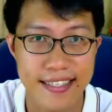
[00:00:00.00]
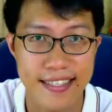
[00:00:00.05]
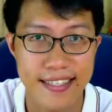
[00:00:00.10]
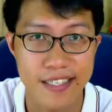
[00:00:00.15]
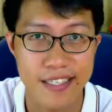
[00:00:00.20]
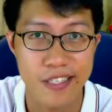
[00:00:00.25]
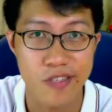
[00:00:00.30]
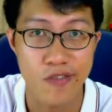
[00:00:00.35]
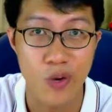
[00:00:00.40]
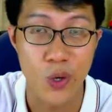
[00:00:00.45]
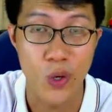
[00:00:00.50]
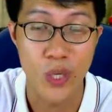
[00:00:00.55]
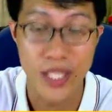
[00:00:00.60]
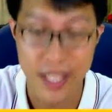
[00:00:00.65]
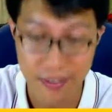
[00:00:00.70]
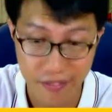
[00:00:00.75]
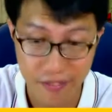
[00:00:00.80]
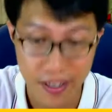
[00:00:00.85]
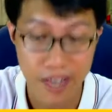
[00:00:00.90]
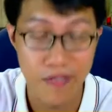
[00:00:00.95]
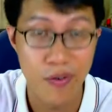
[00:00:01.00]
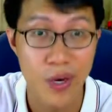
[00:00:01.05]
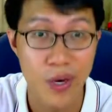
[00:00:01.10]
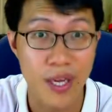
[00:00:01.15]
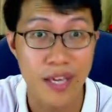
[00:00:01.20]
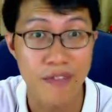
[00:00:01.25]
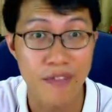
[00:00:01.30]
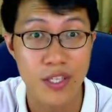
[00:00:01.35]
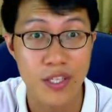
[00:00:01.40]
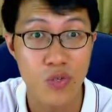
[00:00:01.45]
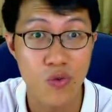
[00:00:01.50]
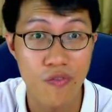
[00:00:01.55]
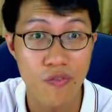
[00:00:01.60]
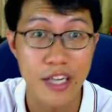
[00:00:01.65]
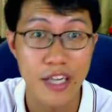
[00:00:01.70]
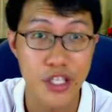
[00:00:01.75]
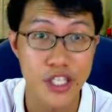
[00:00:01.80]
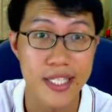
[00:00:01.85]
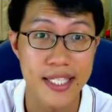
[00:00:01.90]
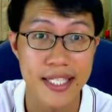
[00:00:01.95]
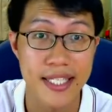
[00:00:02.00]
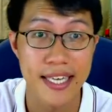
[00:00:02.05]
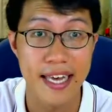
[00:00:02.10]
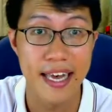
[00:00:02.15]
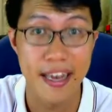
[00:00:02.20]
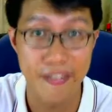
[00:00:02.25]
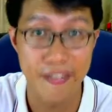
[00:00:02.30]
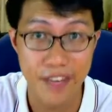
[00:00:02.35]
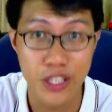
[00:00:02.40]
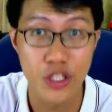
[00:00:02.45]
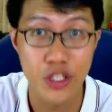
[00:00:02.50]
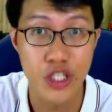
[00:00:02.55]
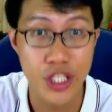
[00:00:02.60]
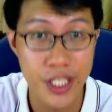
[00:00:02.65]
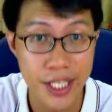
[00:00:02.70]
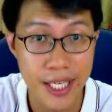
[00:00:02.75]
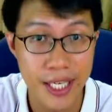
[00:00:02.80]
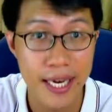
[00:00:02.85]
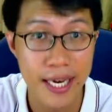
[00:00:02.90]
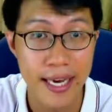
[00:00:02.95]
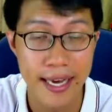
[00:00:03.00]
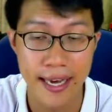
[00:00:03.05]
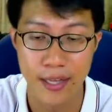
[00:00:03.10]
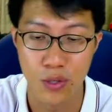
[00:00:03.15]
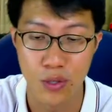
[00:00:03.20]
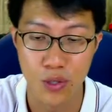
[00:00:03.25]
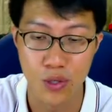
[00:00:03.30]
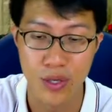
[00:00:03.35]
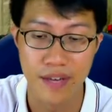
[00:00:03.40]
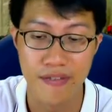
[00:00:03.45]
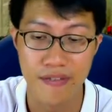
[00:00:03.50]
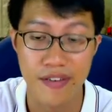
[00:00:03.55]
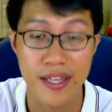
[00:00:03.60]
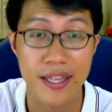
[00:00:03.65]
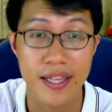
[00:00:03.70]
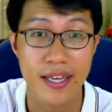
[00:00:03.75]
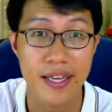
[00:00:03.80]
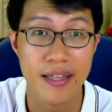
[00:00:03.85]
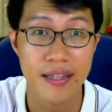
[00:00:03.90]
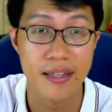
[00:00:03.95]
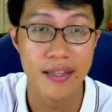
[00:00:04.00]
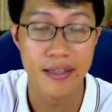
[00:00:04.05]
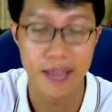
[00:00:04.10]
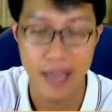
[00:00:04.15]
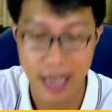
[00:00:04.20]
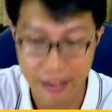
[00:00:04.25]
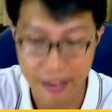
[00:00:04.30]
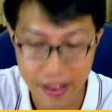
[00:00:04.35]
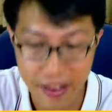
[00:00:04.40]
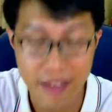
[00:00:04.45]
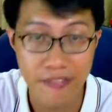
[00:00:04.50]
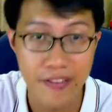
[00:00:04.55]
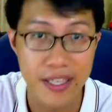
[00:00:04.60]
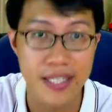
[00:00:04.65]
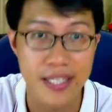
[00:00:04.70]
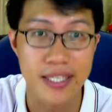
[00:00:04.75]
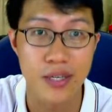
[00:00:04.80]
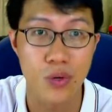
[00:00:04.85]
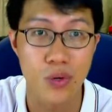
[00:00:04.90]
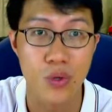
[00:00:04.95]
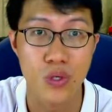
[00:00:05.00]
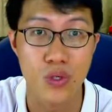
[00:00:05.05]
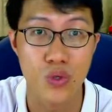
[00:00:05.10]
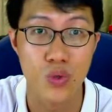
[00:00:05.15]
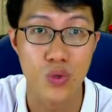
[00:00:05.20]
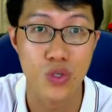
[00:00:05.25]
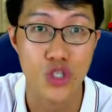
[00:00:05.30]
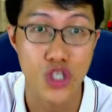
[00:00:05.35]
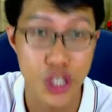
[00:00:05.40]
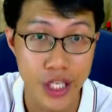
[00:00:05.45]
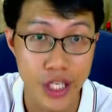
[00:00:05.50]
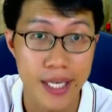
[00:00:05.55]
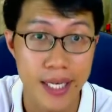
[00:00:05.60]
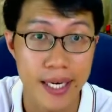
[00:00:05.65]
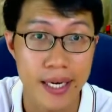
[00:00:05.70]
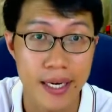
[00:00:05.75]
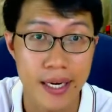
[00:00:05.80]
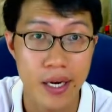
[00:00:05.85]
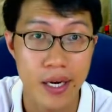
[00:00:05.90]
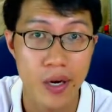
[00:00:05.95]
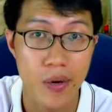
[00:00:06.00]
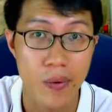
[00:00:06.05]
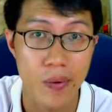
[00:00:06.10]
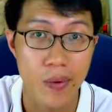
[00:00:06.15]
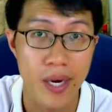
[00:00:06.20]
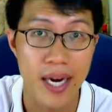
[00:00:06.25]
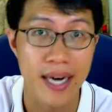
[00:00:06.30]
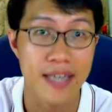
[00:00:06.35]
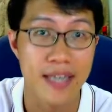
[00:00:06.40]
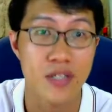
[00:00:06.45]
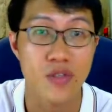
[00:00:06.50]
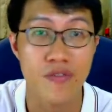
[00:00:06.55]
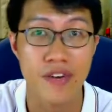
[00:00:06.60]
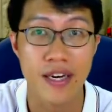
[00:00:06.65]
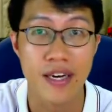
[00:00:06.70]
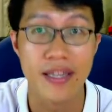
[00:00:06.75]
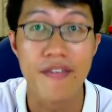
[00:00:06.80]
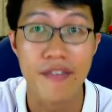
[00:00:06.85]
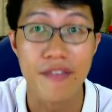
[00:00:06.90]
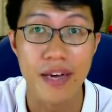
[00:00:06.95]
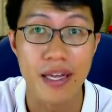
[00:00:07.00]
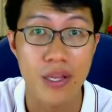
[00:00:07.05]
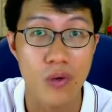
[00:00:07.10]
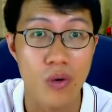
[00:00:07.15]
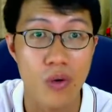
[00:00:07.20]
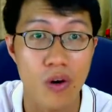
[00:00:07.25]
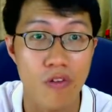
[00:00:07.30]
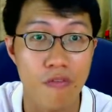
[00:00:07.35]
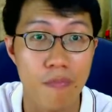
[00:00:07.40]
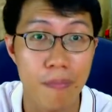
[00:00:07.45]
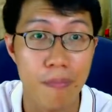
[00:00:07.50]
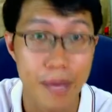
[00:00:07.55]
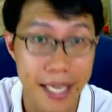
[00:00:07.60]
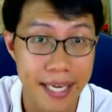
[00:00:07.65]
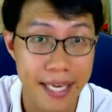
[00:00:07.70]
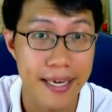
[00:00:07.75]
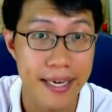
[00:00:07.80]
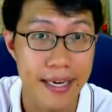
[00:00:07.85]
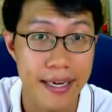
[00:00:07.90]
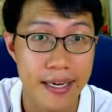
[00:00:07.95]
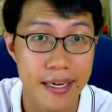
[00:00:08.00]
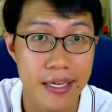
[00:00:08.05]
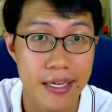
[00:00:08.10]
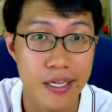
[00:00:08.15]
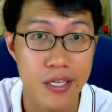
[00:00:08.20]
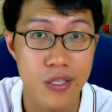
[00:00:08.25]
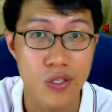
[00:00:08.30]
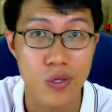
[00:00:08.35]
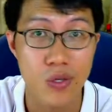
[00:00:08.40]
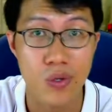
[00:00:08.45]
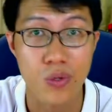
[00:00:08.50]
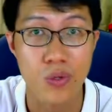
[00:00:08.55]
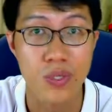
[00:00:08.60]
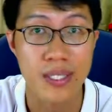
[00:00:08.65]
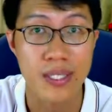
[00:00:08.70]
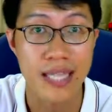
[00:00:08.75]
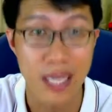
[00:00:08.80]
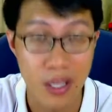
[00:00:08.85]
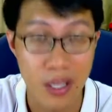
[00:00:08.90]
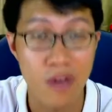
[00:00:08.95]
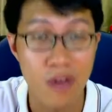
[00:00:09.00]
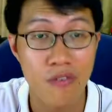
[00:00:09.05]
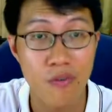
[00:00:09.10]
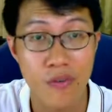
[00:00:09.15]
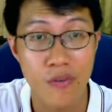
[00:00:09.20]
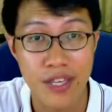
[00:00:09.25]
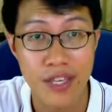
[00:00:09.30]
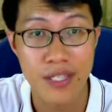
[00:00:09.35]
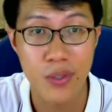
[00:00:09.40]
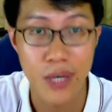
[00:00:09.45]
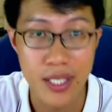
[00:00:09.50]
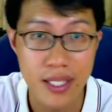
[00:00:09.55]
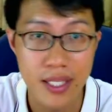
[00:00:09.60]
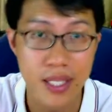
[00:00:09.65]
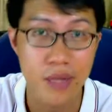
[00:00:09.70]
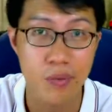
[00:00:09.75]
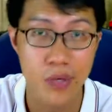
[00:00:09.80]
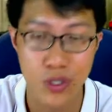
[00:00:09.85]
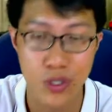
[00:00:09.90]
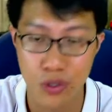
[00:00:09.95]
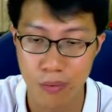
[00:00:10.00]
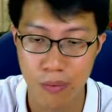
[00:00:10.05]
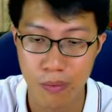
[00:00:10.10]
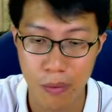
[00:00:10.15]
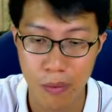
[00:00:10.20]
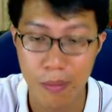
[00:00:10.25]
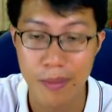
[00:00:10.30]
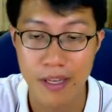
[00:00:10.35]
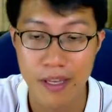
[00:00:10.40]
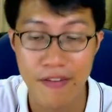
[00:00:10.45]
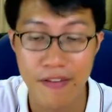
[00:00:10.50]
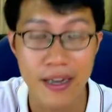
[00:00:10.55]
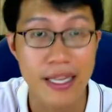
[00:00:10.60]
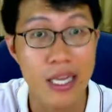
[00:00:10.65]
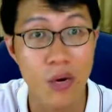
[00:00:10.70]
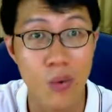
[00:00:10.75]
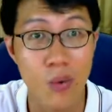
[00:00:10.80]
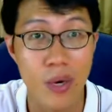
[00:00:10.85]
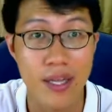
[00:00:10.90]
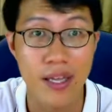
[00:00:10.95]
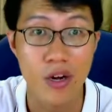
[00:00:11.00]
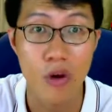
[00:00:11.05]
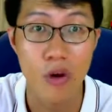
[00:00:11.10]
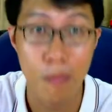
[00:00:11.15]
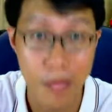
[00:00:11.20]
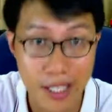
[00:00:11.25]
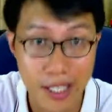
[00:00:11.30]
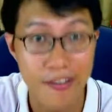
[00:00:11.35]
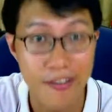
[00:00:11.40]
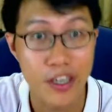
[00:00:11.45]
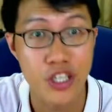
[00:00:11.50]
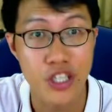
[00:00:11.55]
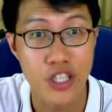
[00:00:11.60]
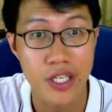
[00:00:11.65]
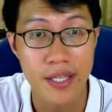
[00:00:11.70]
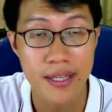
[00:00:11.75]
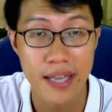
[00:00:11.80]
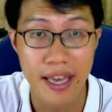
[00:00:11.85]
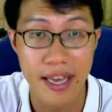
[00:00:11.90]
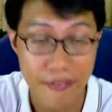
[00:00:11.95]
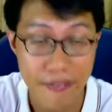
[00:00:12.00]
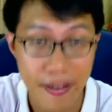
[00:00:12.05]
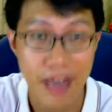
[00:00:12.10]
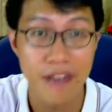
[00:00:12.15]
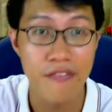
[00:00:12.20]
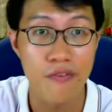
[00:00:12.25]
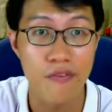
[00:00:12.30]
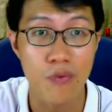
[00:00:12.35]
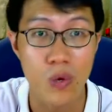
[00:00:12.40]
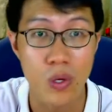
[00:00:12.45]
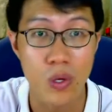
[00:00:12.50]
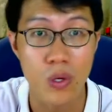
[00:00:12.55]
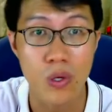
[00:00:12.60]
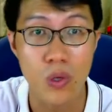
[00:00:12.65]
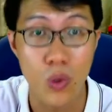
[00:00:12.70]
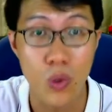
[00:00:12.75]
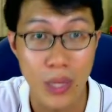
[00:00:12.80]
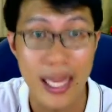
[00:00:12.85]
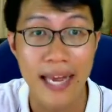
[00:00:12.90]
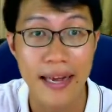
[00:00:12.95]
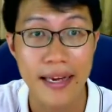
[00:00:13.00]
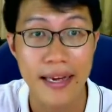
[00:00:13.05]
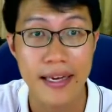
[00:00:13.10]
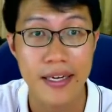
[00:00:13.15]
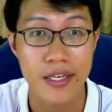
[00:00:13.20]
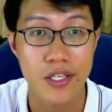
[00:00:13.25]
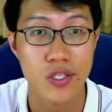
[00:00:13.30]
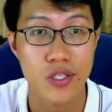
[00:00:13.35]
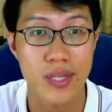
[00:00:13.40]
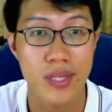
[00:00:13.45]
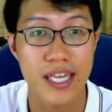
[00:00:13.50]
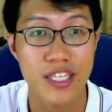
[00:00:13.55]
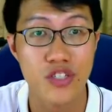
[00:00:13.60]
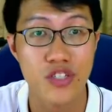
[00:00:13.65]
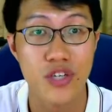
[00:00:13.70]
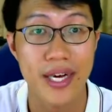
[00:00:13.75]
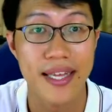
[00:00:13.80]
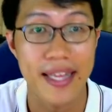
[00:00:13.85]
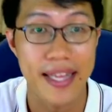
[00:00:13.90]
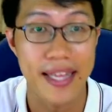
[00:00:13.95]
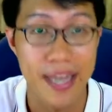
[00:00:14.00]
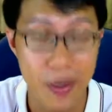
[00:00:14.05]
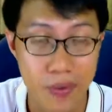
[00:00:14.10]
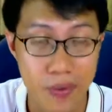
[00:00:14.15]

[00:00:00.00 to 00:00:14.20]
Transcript: For question 5, we are given two functions, f and g, and also given that ff is equals to g. We are asked to find the value of b. So to start off with this question, we should probably find out what the composite function ff will look like. So let's try that out.